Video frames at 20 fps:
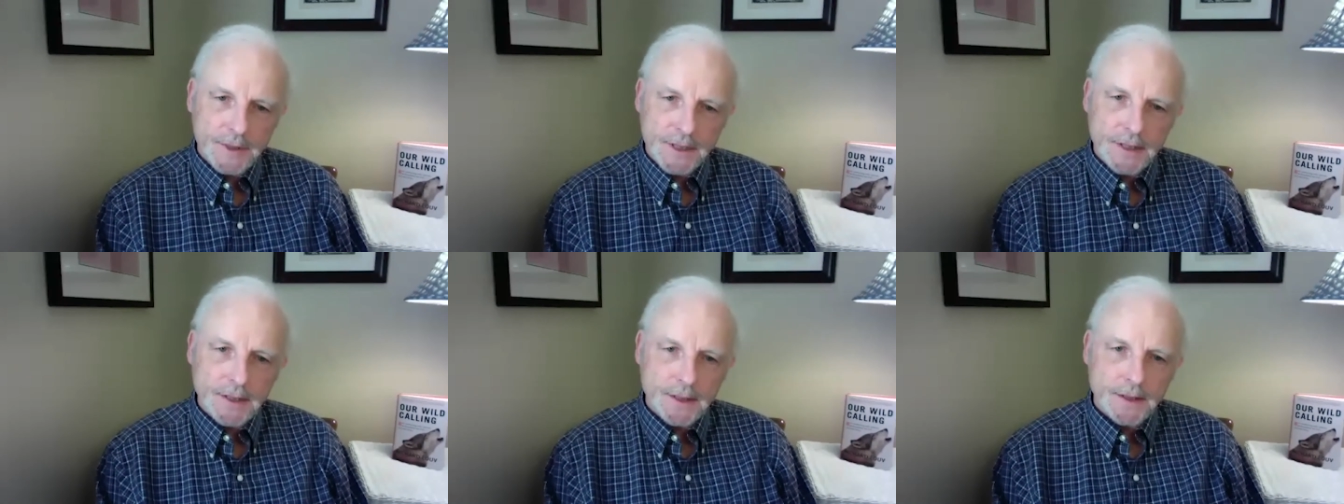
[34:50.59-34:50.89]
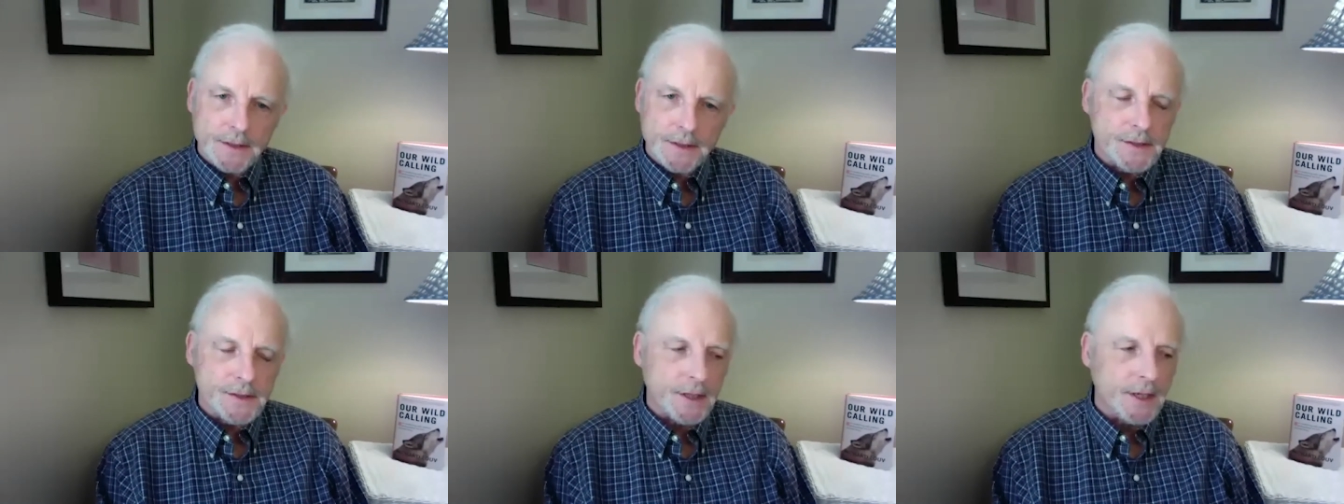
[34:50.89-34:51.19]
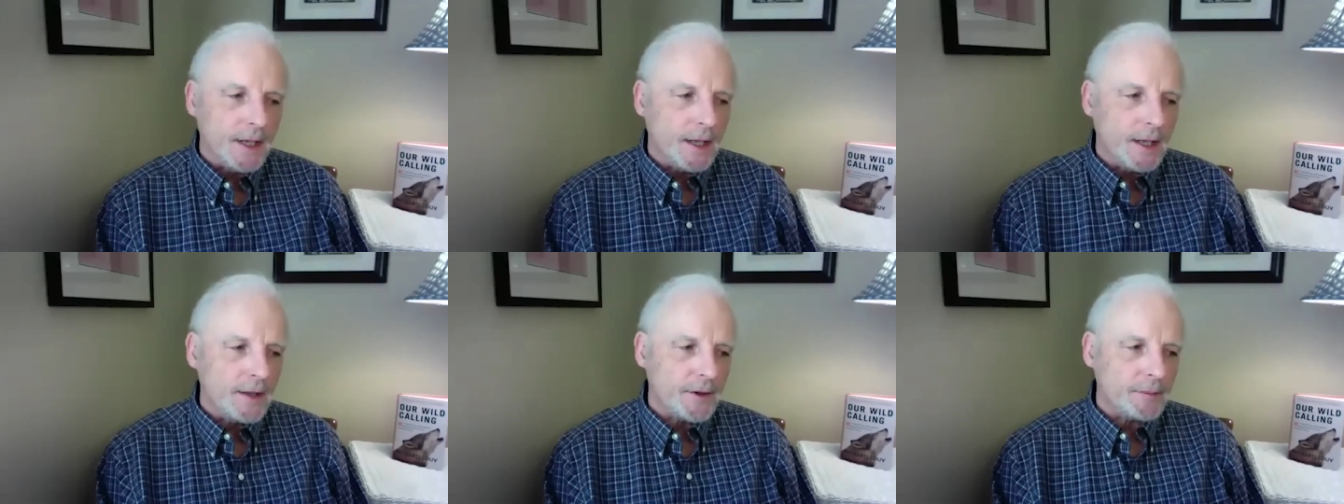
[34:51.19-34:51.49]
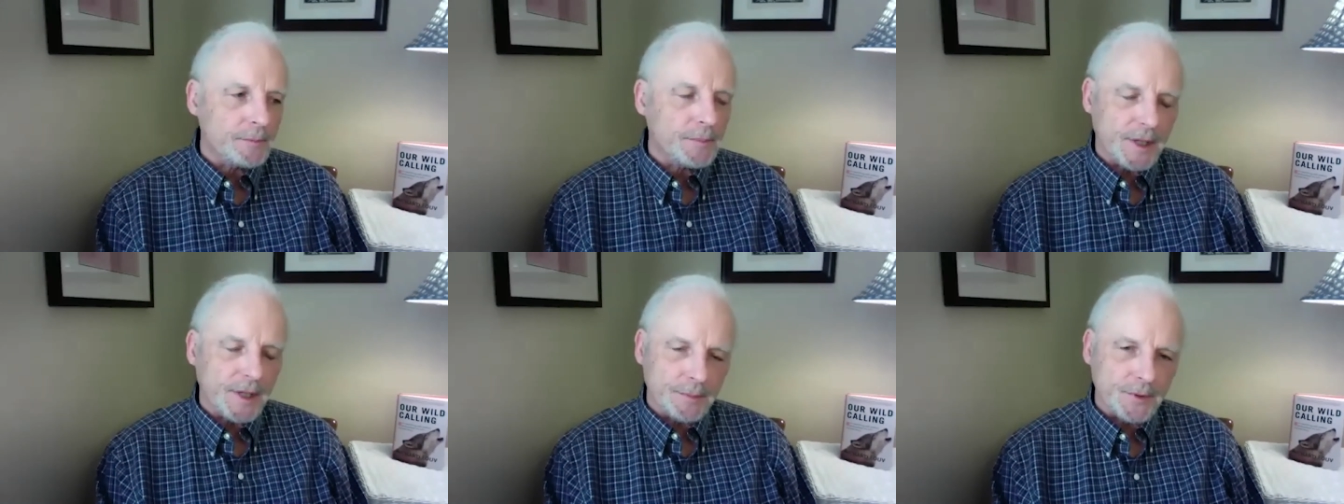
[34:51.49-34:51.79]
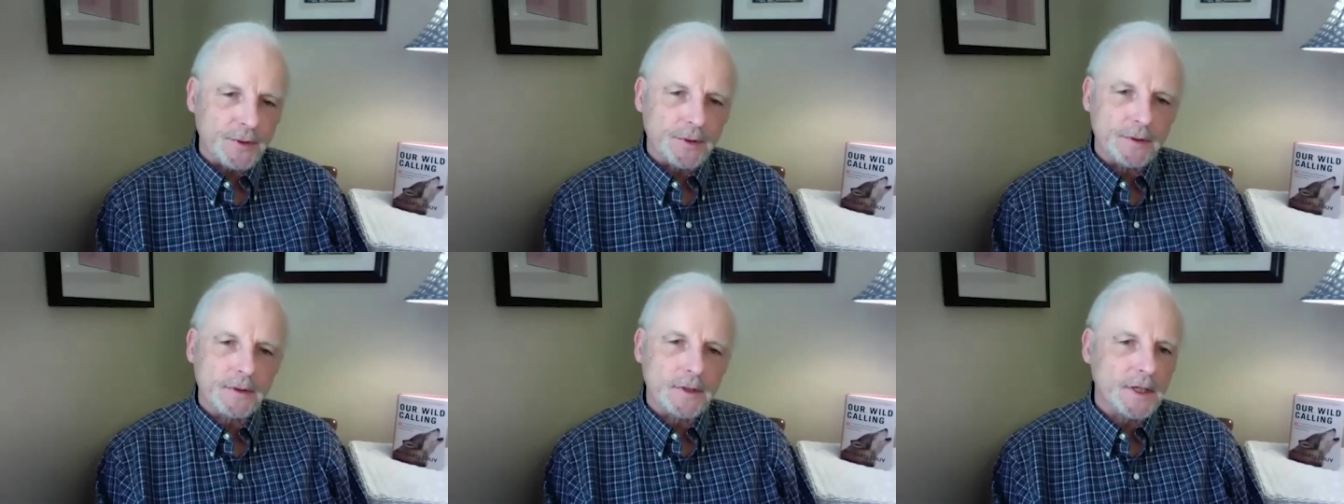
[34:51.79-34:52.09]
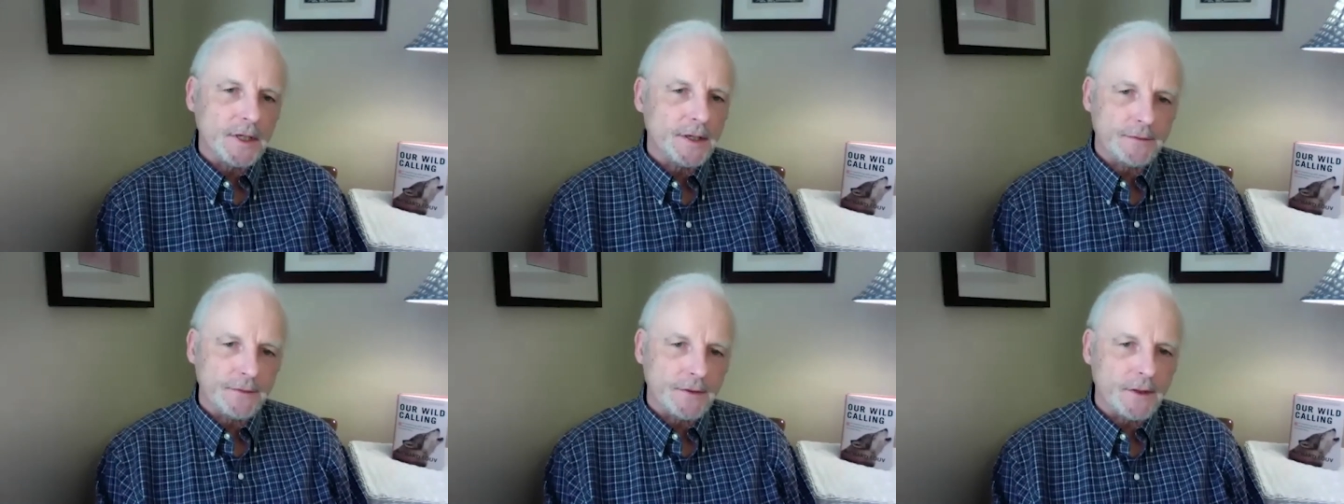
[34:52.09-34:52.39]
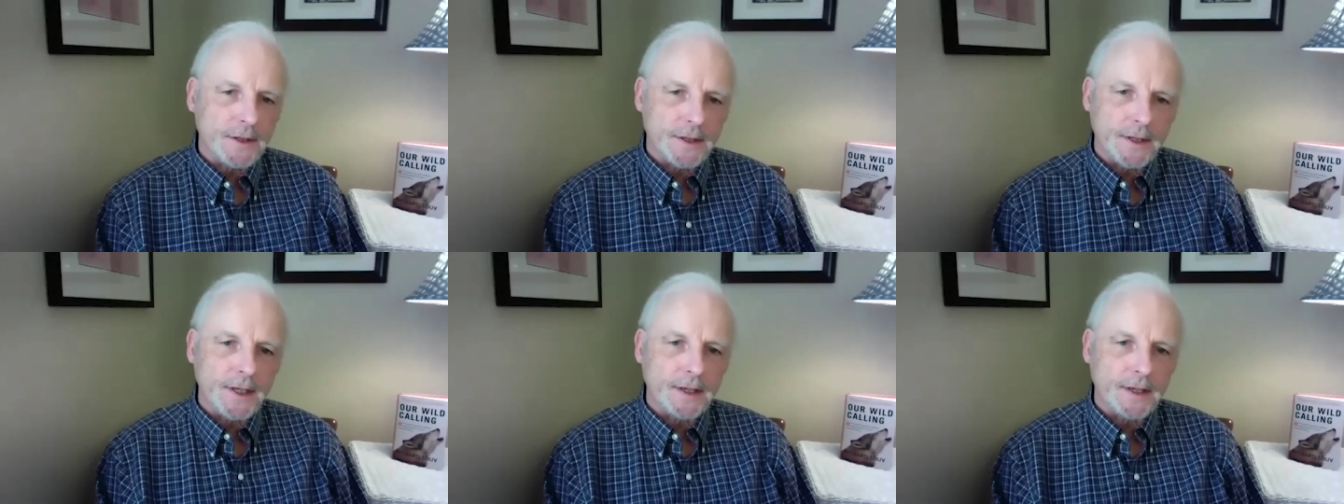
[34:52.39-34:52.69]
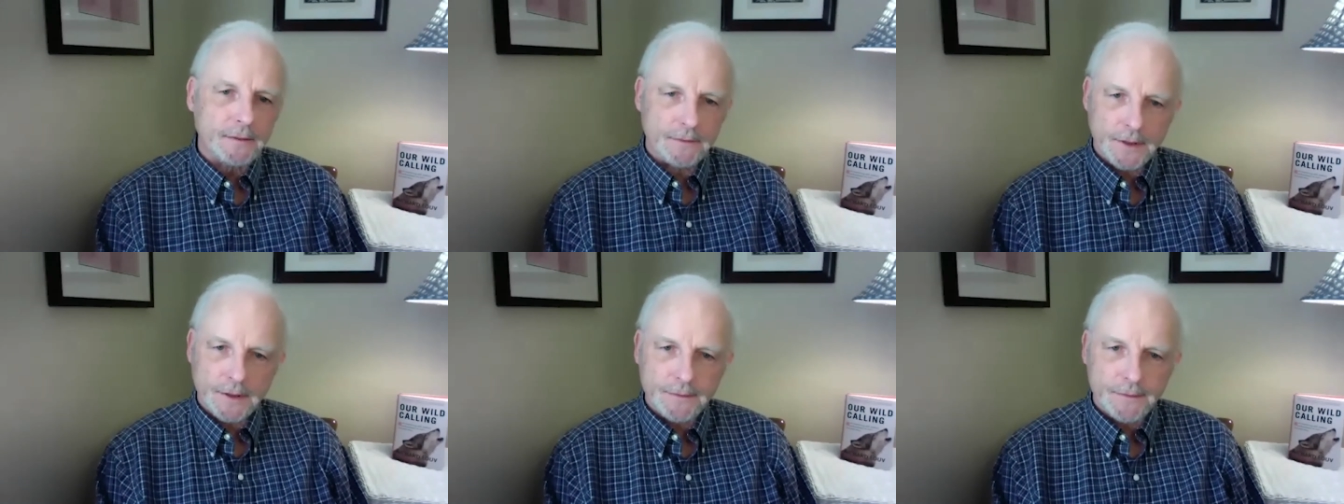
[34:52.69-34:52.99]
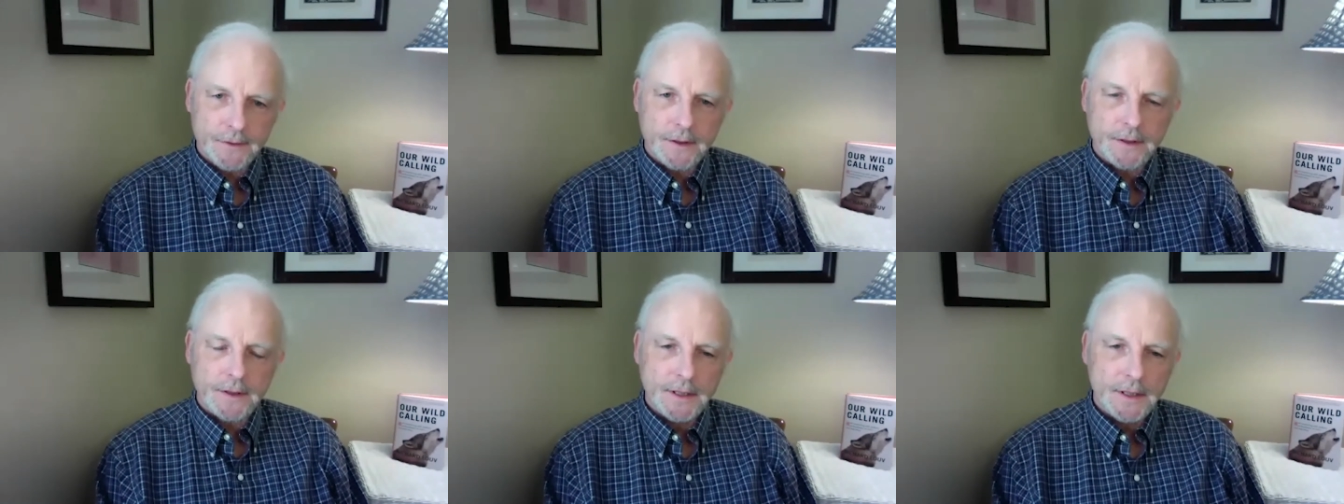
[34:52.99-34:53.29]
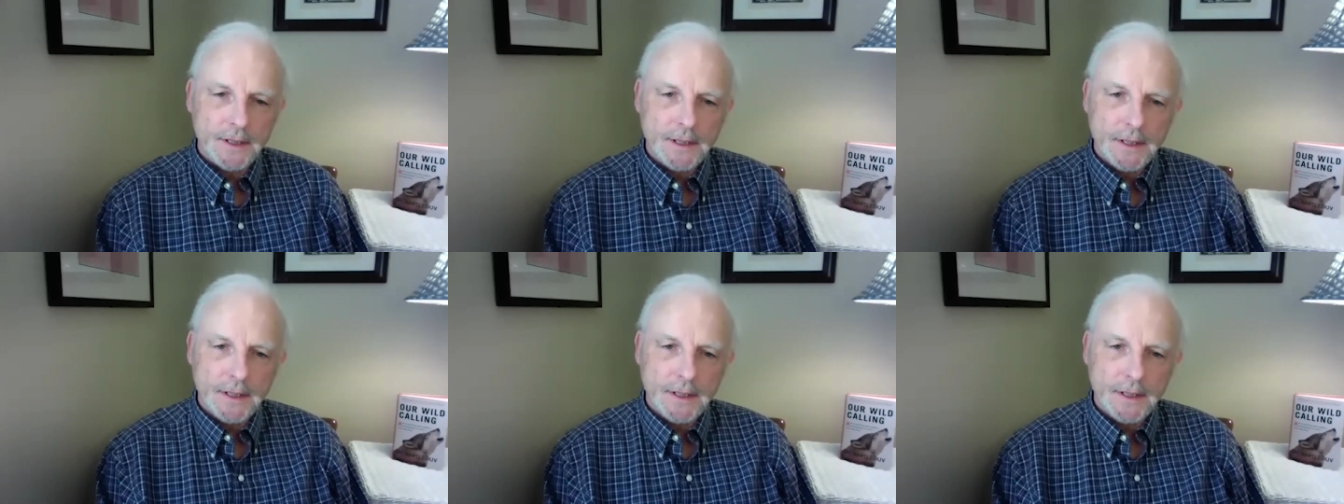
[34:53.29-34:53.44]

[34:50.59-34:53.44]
because the people who live on that river